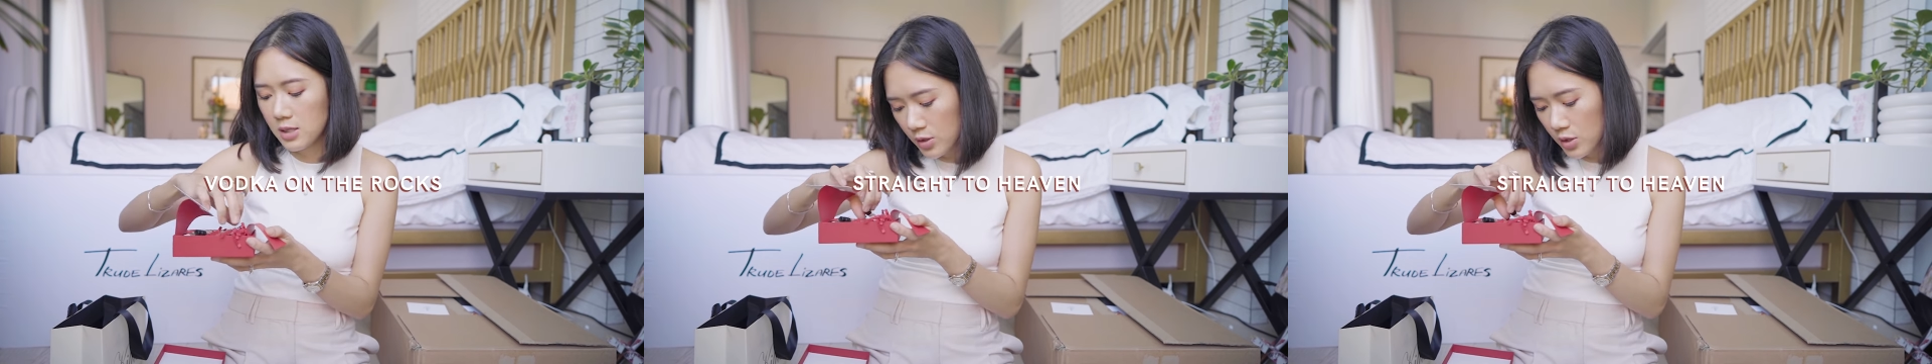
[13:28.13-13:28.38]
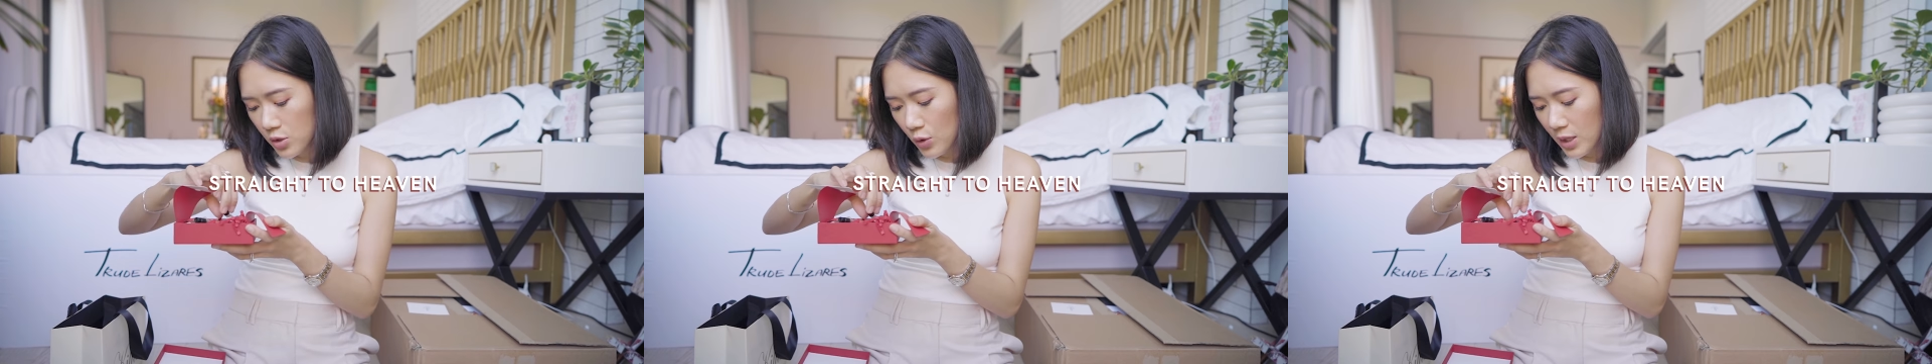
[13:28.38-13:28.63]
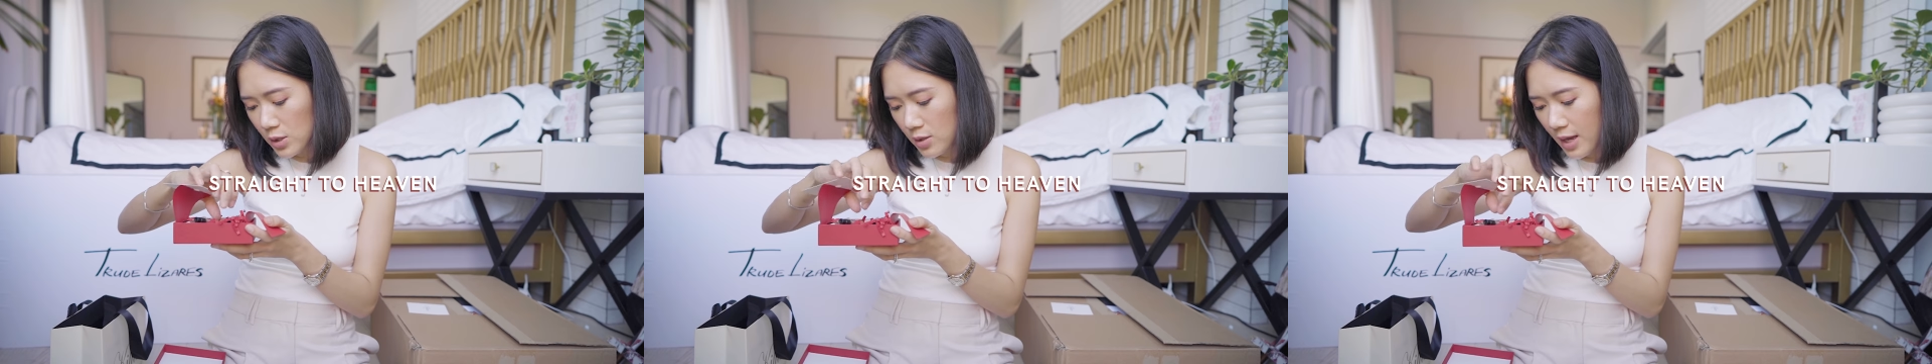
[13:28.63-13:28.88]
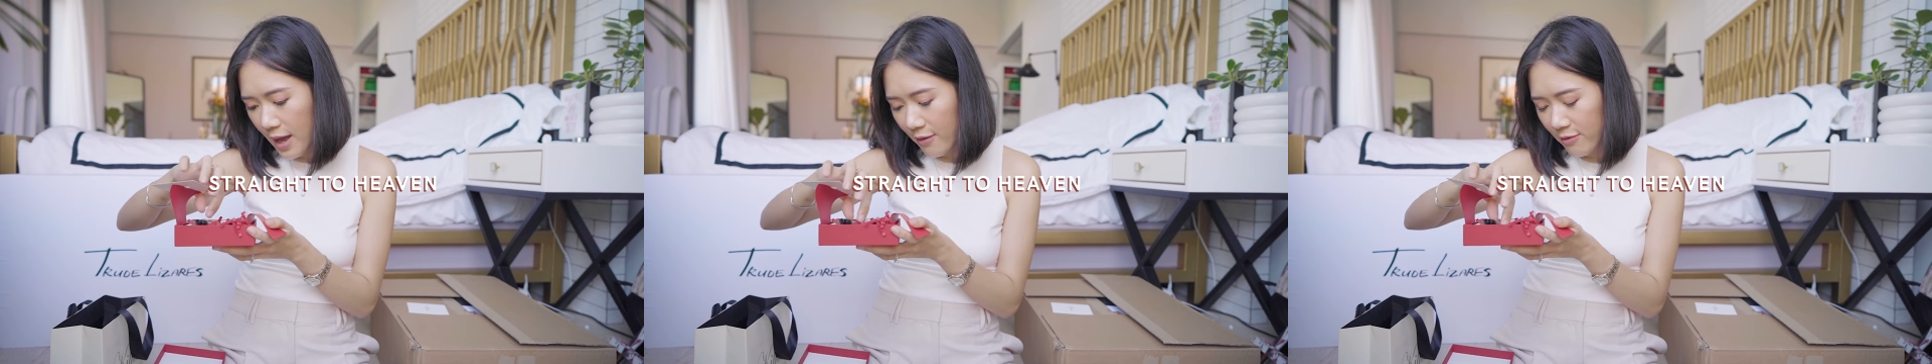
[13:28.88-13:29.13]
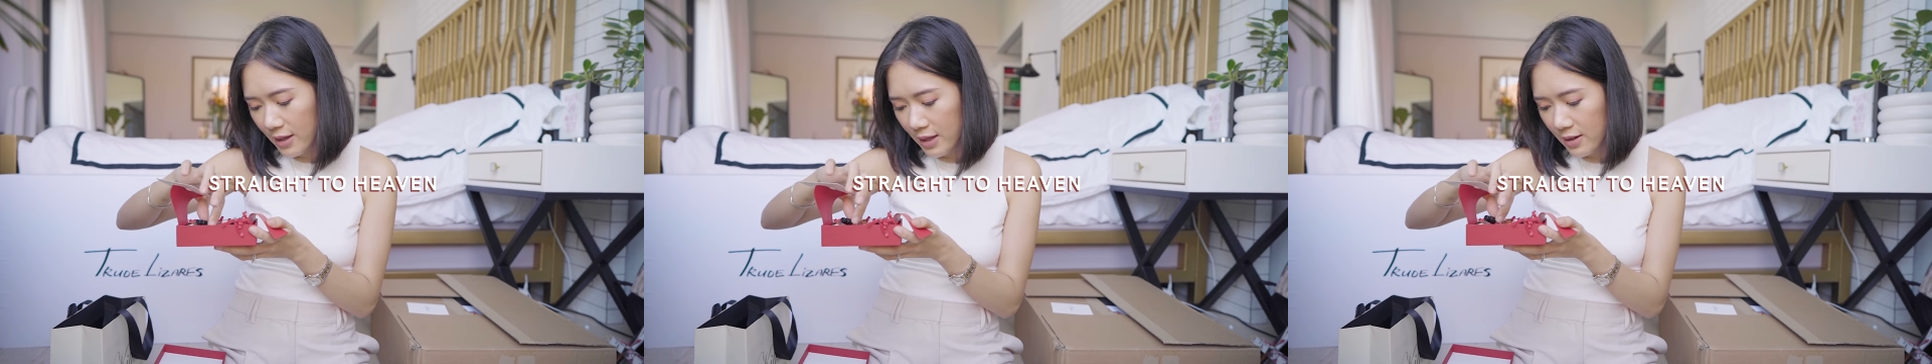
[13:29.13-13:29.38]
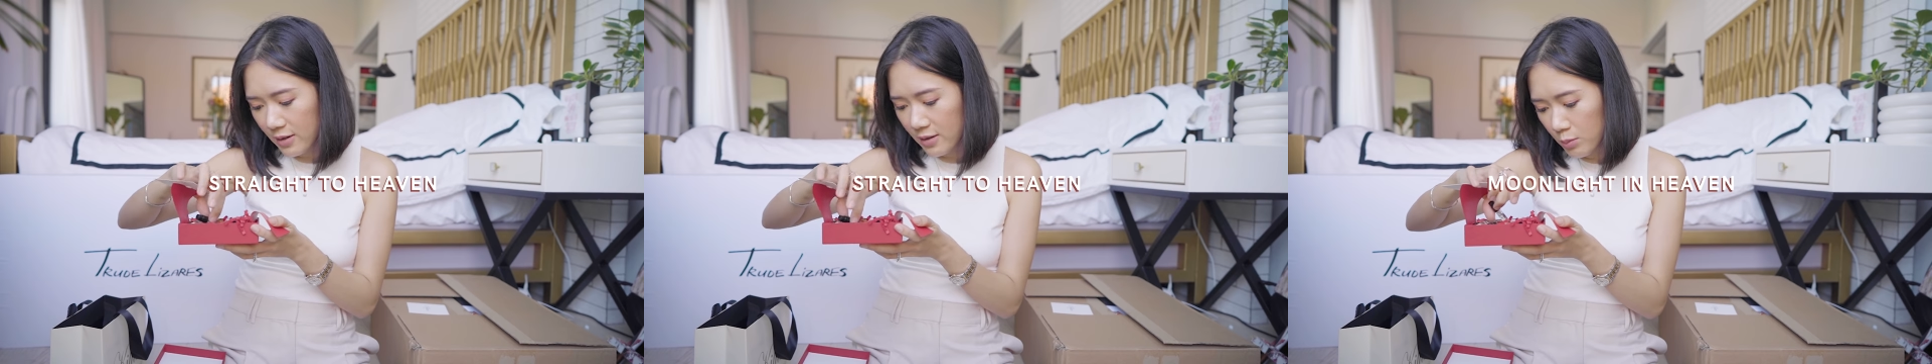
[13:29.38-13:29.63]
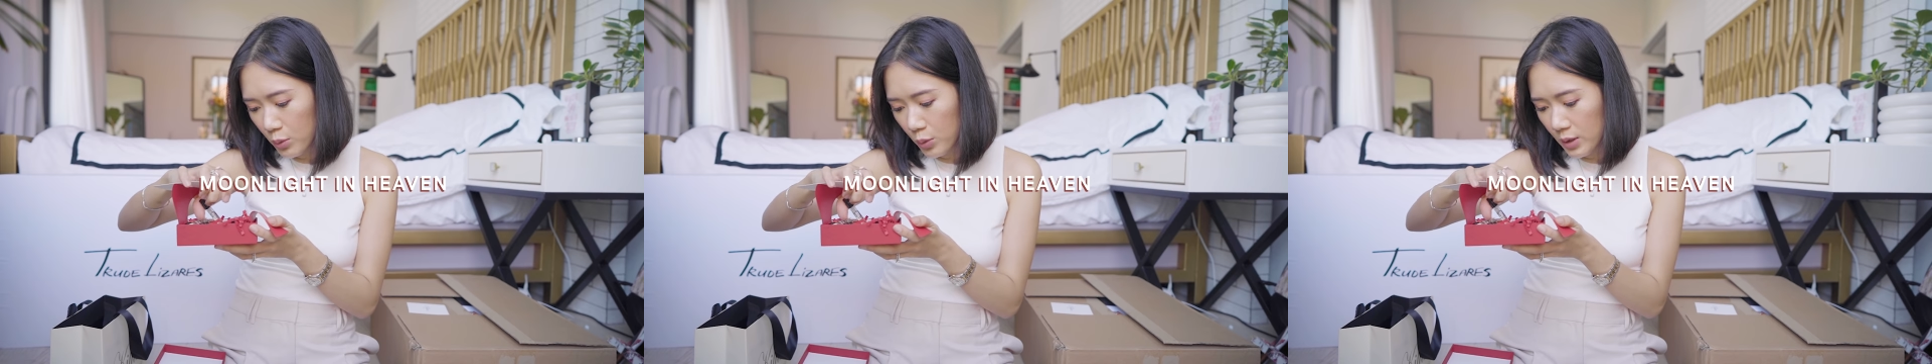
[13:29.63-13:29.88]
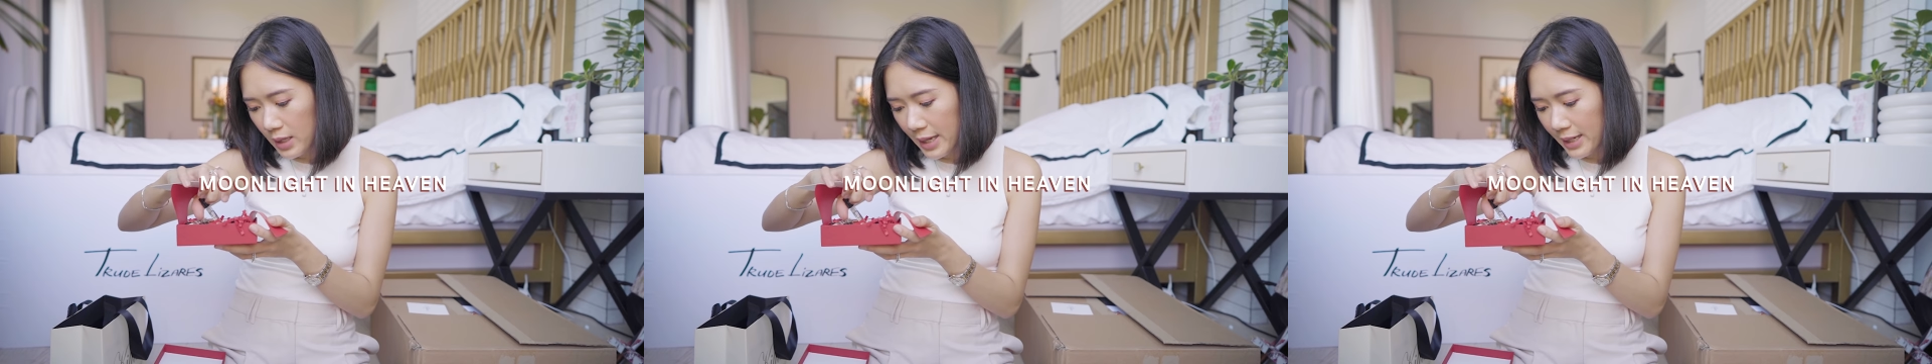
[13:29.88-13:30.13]
Straight to Heaven,
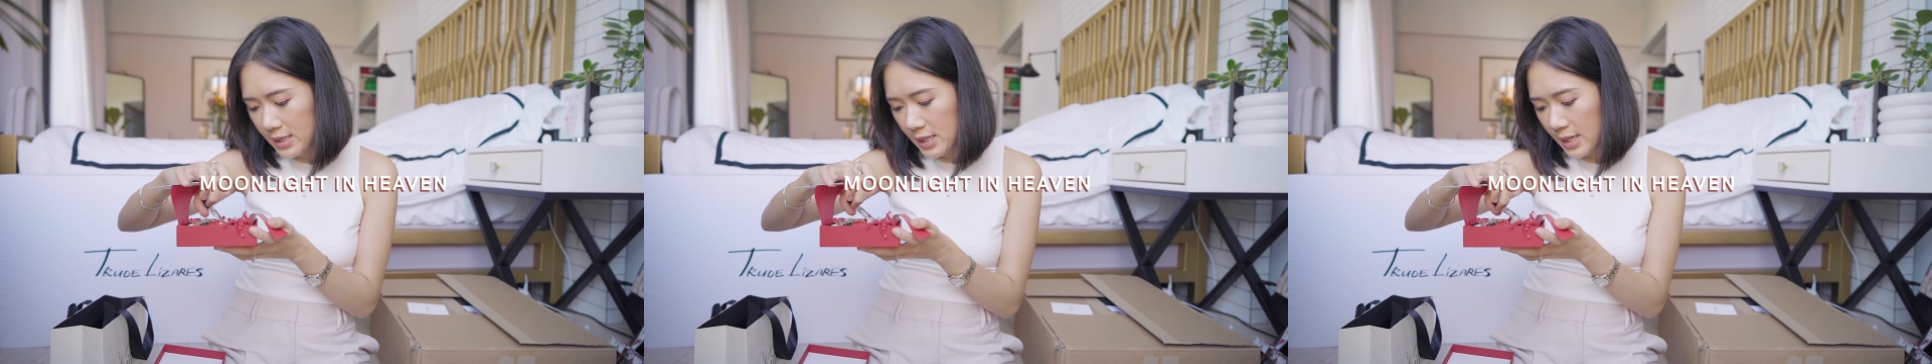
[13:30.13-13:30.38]
Moonlight